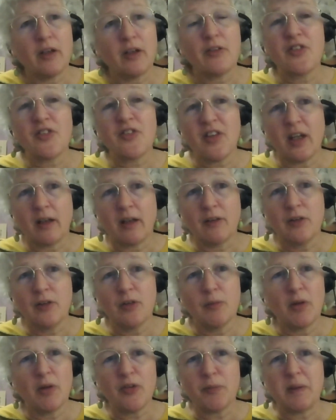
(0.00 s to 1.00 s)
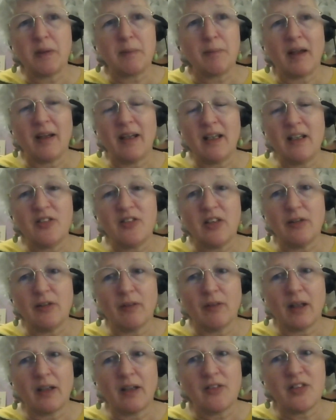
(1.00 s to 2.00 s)
Her son, who must be about 18 or
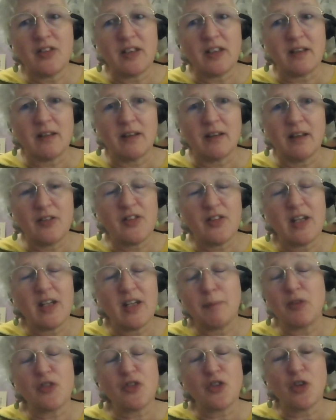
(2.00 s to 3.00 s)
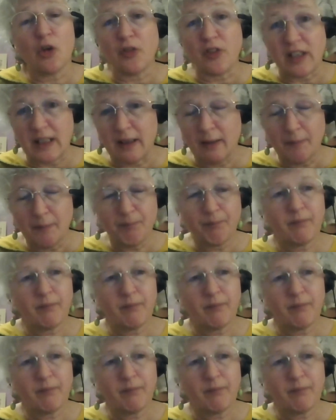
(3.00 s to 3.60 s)
19, his name is Toddy.